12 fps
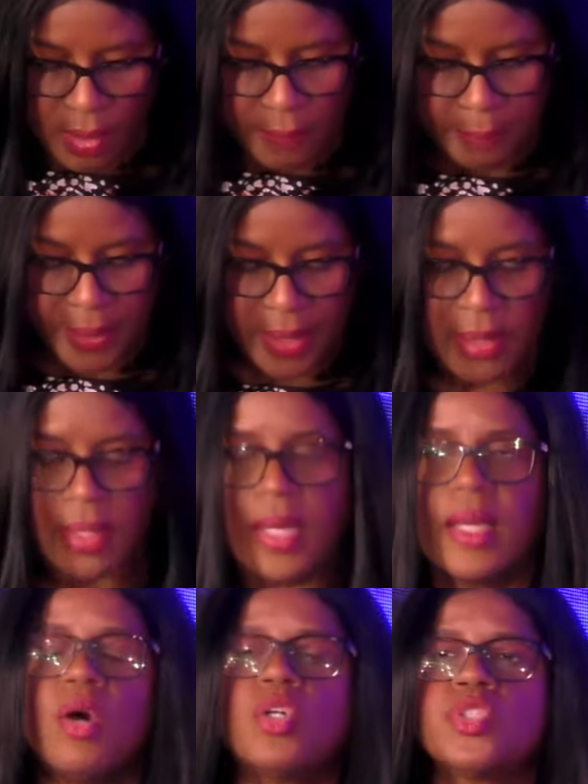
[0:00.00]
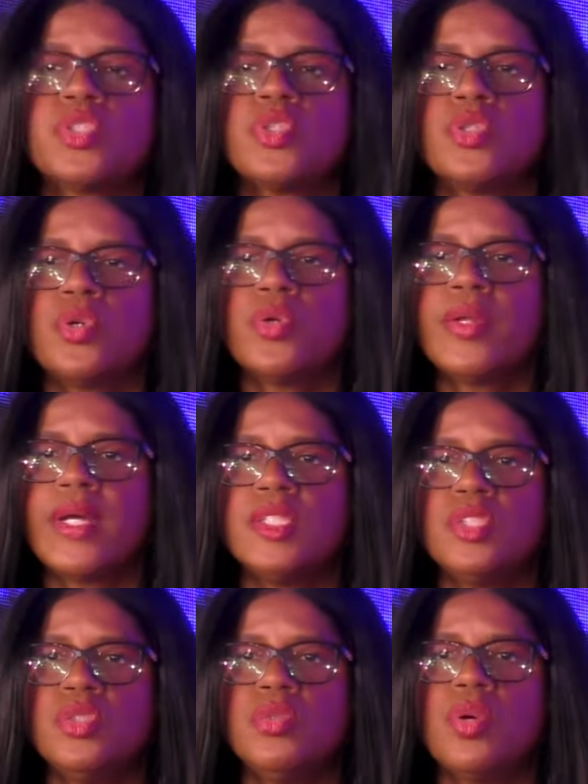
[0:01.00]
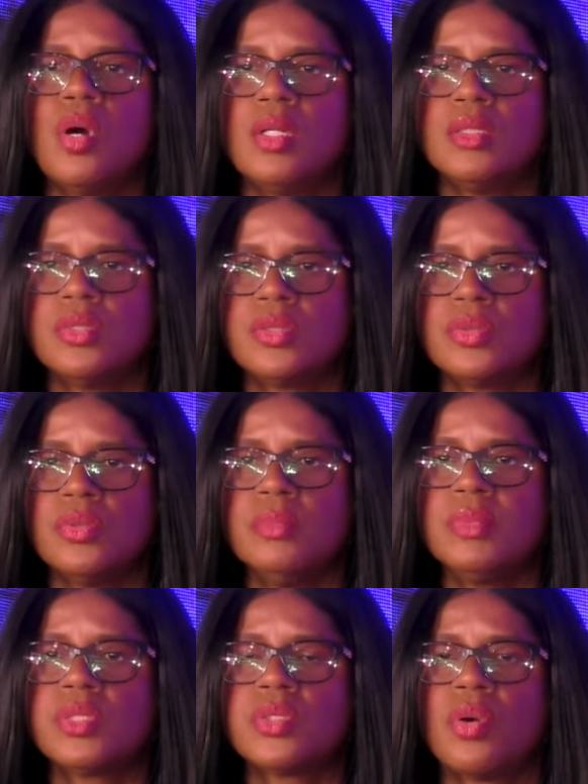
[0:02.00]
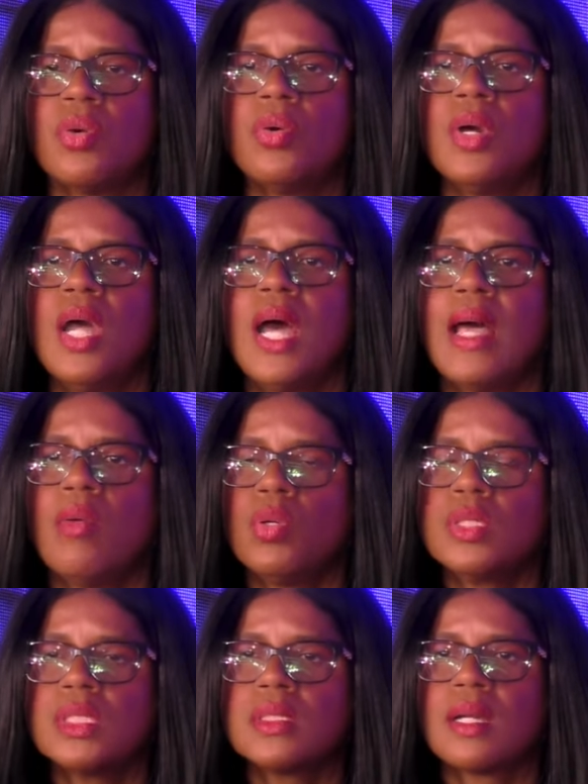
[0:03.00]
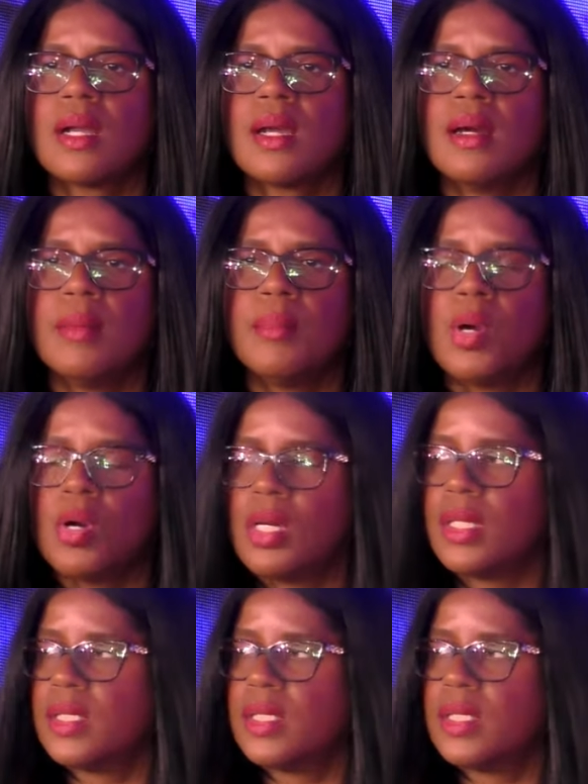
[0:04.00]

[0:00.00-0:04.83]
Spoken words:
but I also know that you on Zoom, so I want you to come on and